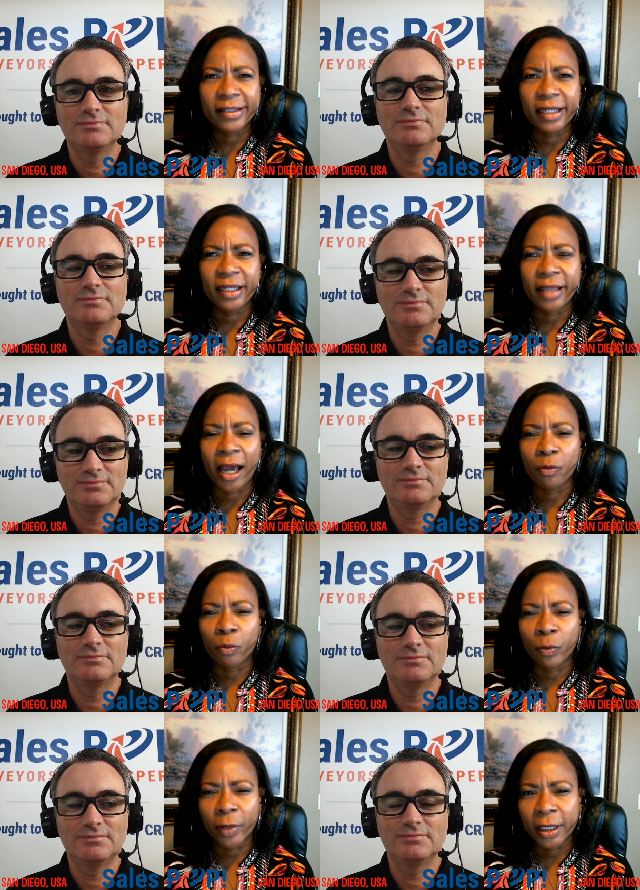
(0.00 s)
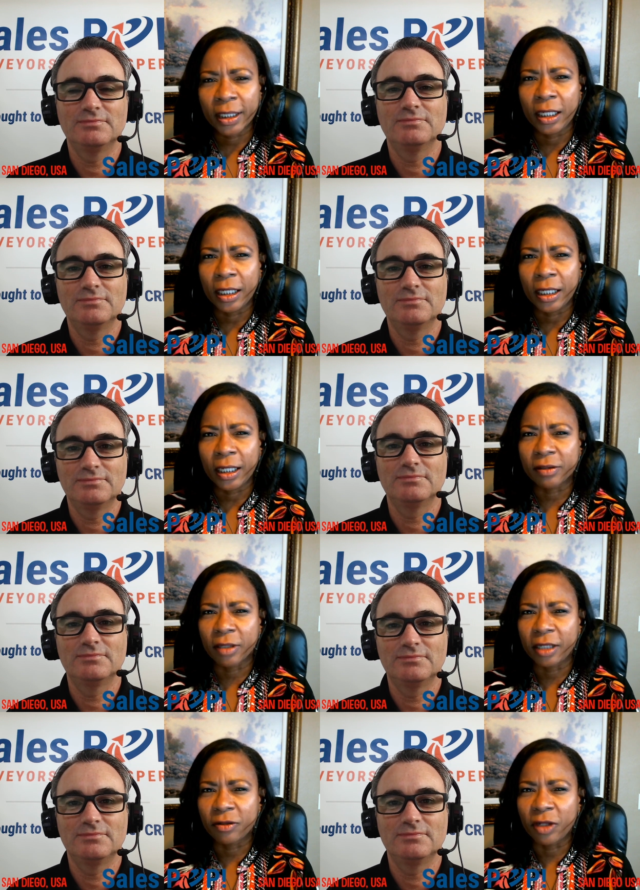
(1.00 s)
Speaker 1: is it that really
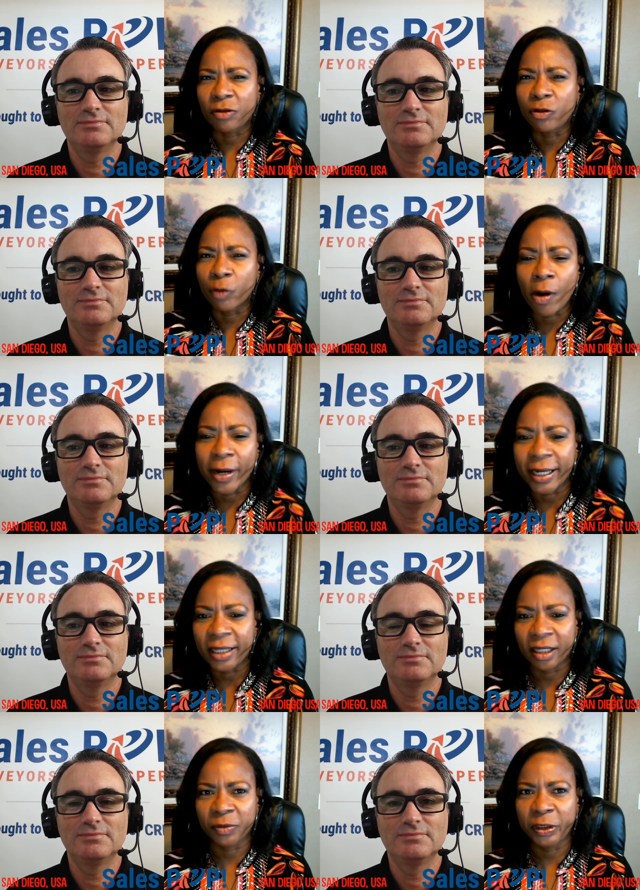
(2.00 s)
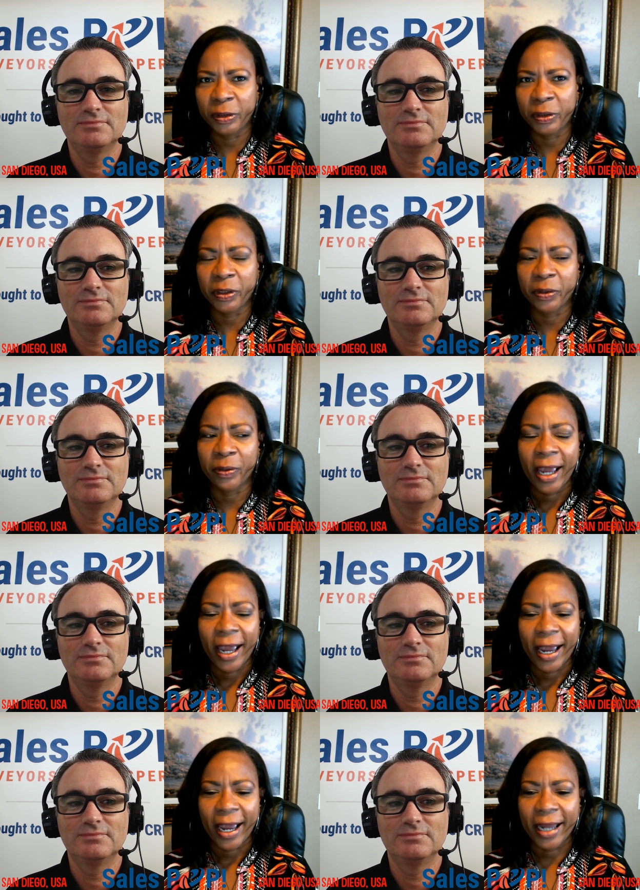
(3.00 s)
is drawing them to you?
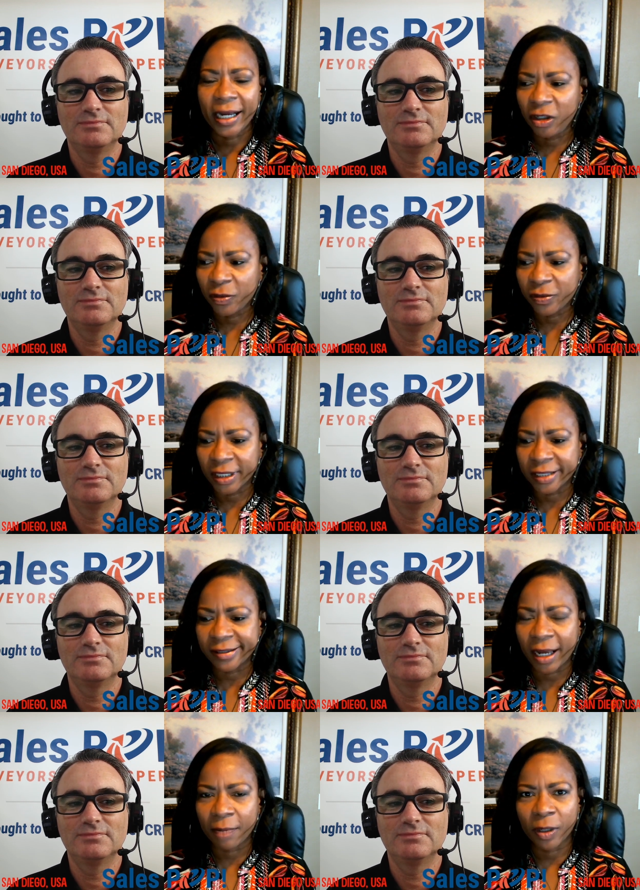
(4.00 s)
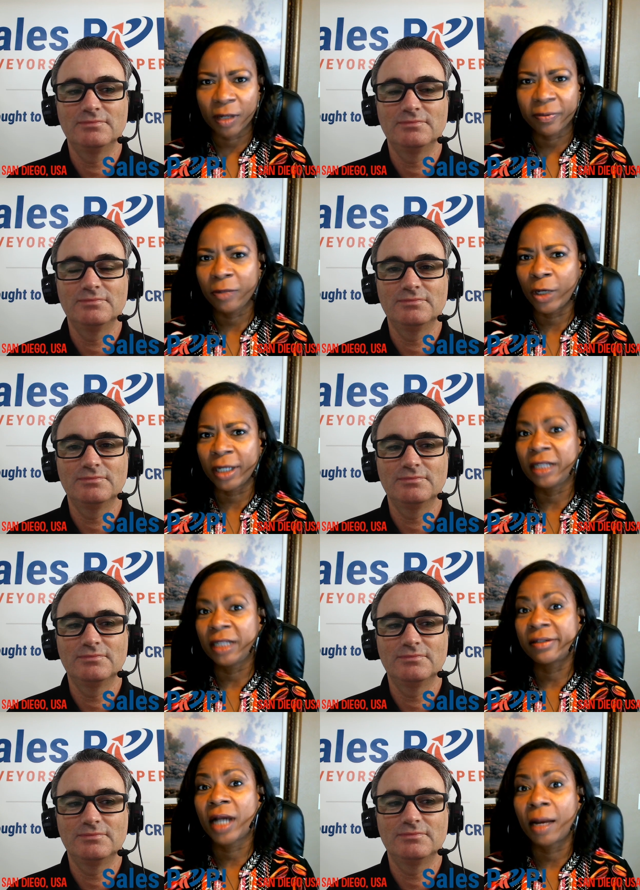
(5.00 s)
And he used an example of one of his
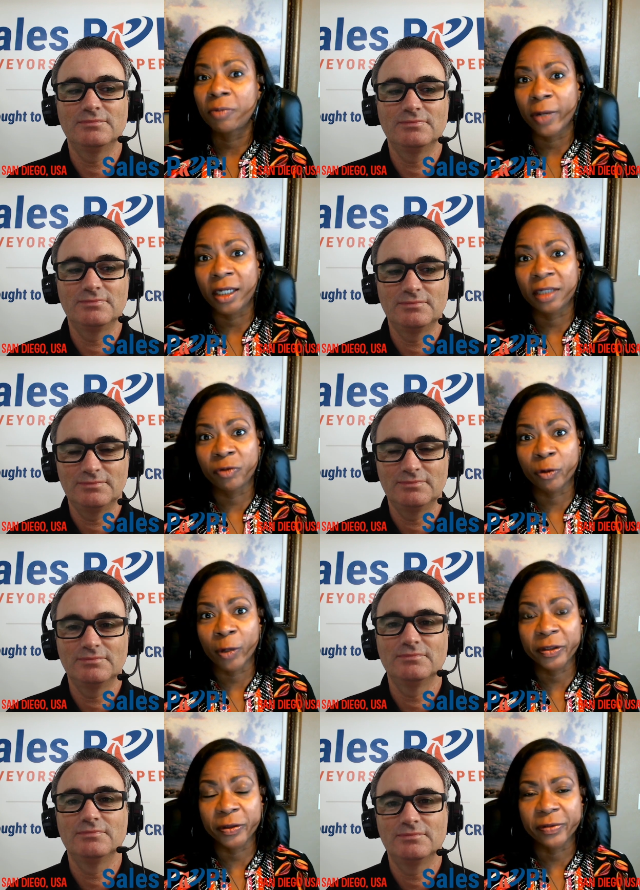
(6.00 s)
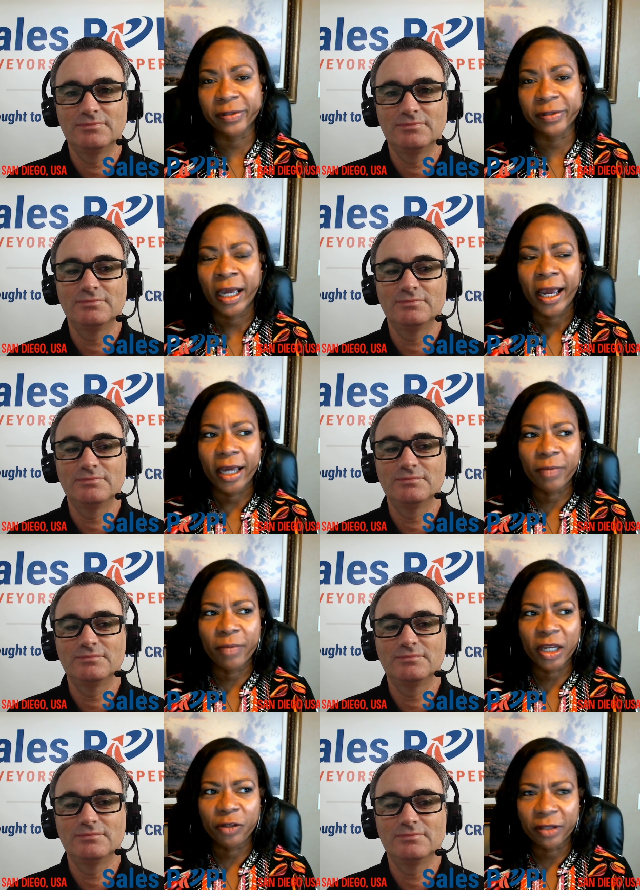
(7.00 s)
top creative directors. He
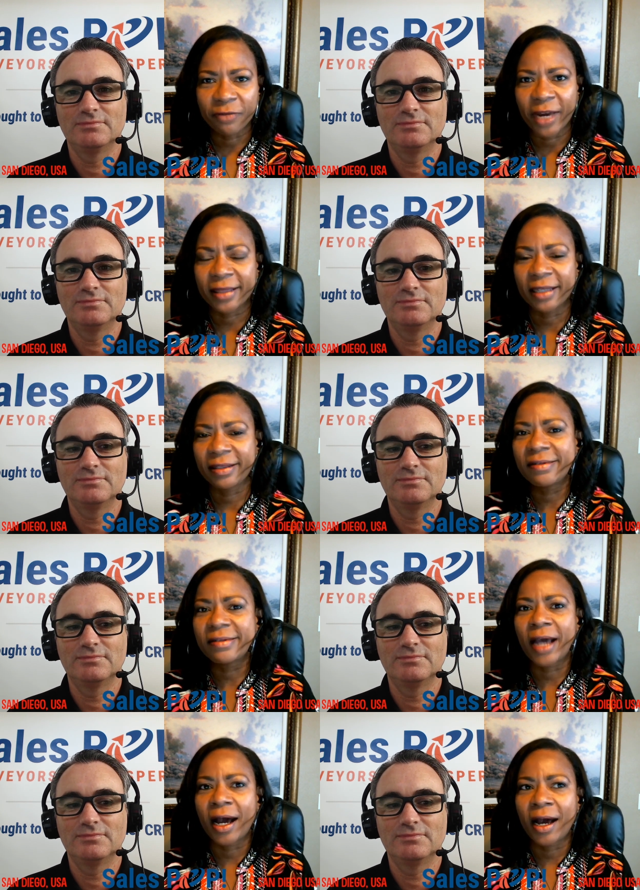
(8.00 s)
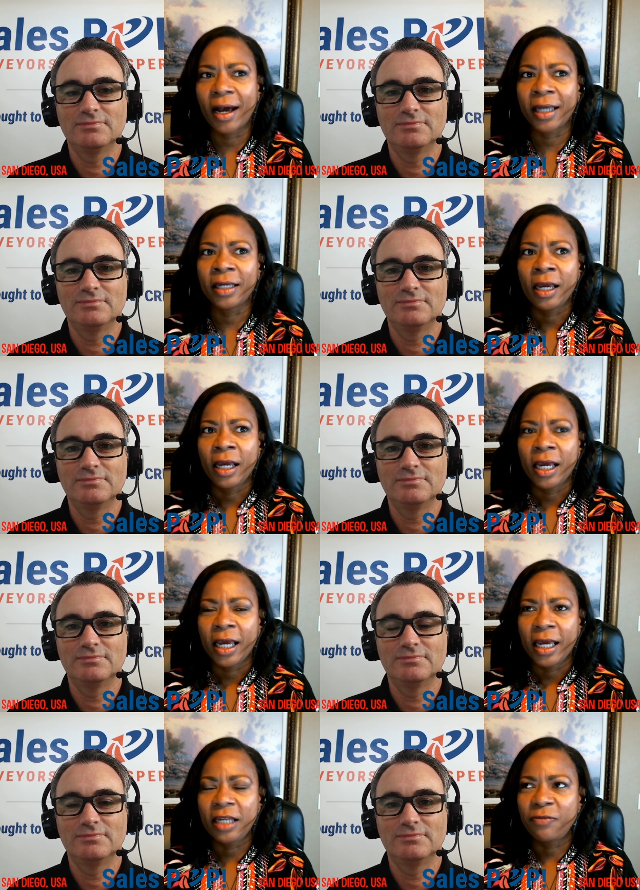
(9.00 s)
mentioned the fact that this guy,
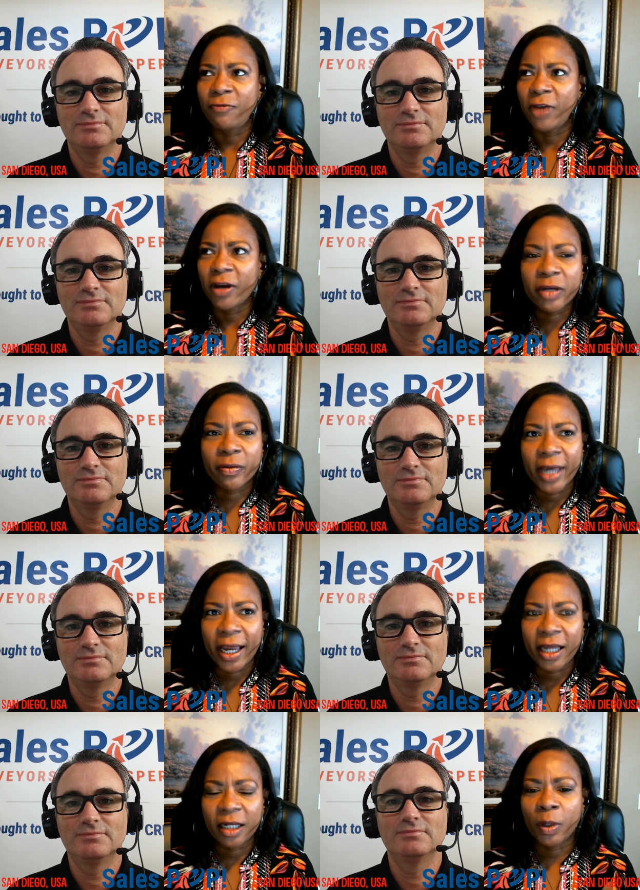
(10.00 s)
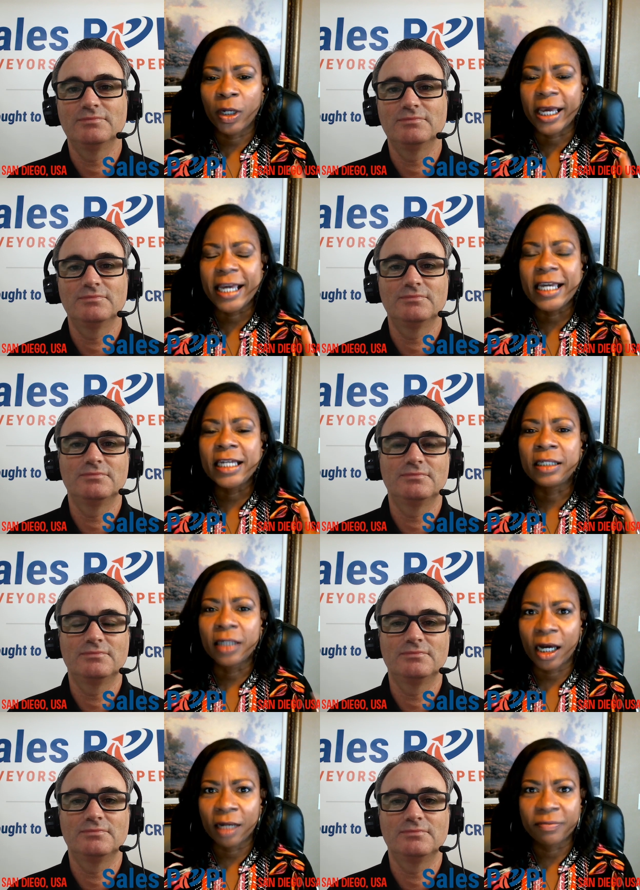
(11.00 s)
he's very creative, but he
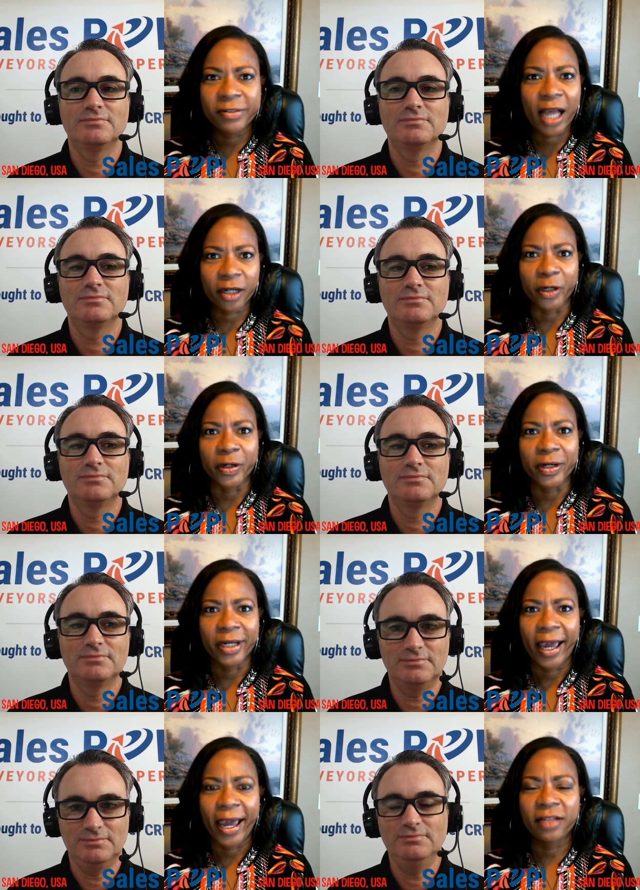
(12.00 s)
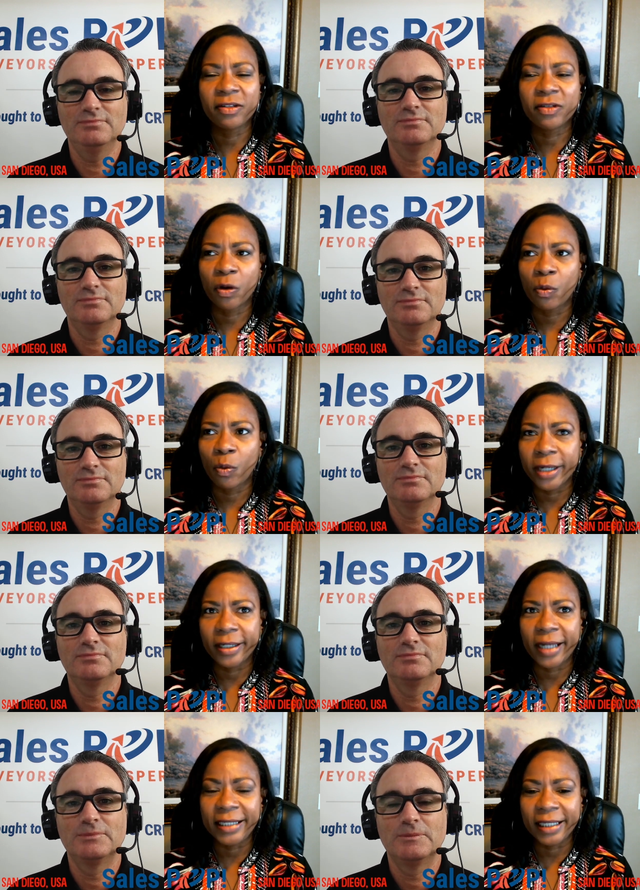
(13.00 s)
loves soccer. Mm-hmm. And so what
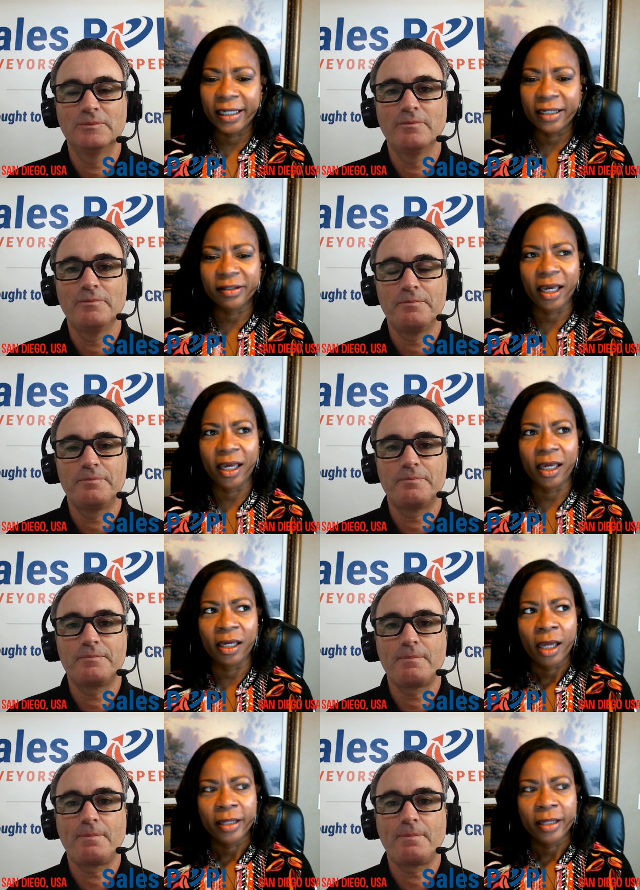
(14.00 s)
they did is they